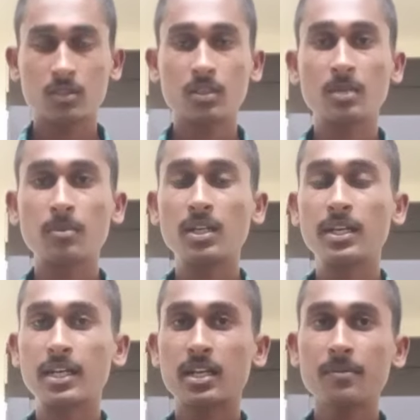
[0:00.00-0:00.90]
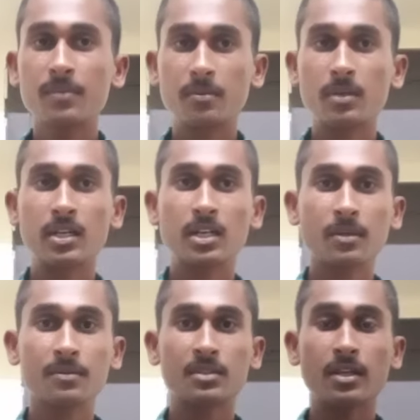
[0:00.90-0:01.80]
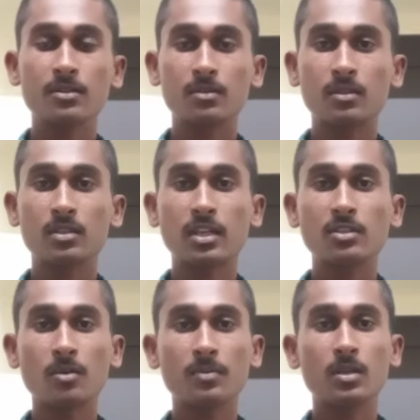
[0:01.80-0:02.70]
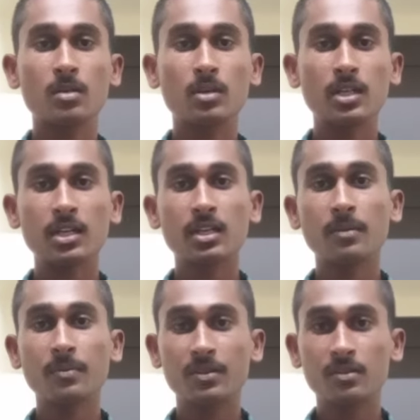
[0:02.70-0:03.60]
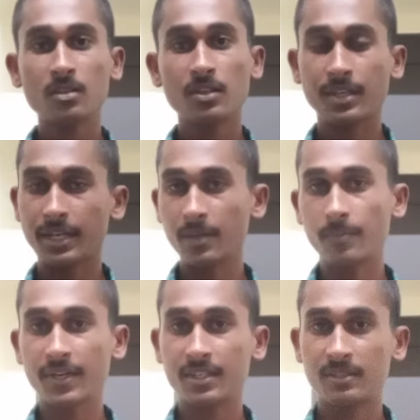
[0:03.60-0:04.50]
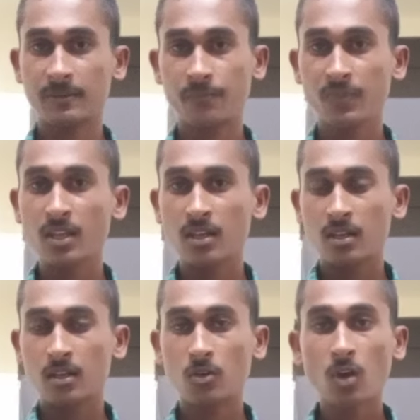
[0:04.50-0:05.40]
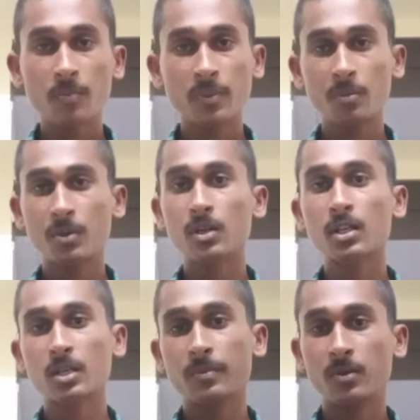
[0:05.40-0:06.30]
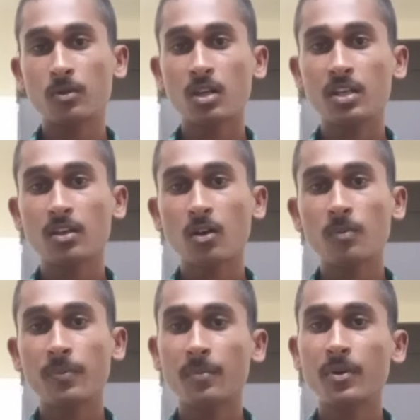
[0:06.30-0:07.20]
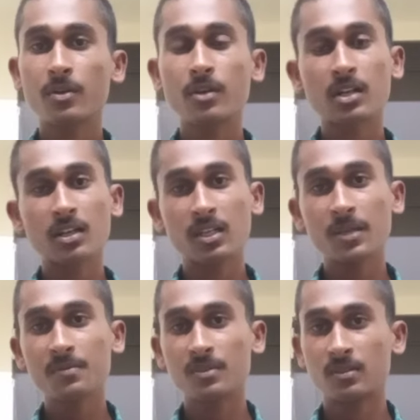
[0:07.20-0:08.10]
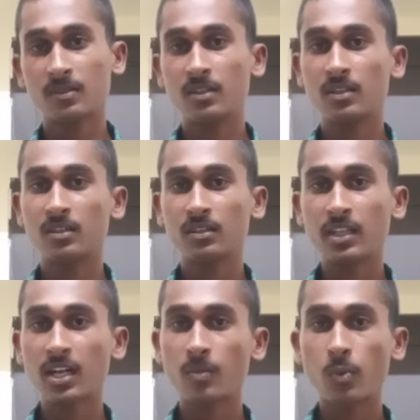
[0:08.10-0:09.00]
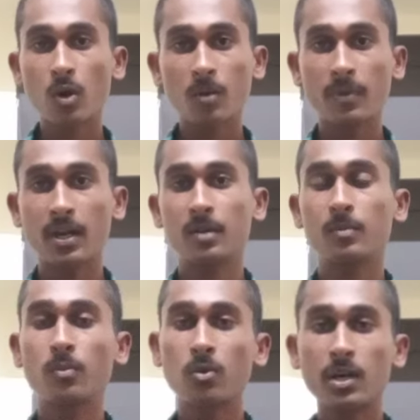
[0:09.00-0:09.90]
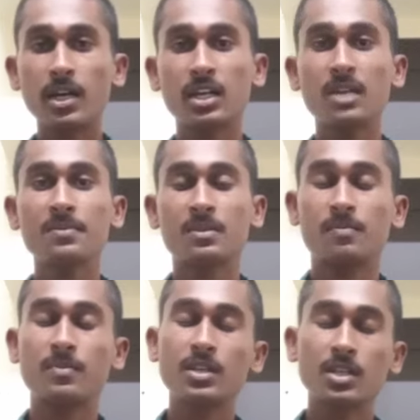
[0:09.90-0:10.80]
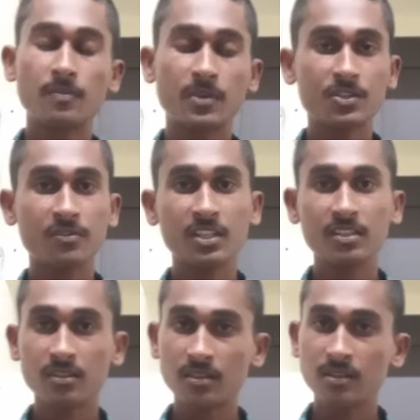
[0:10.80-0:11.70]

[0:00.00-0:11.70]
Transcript: double data type. Double data type the size of the double data type is 8 bytes. Non-primitive data type. In non-primitive data types, there are four data types. First one is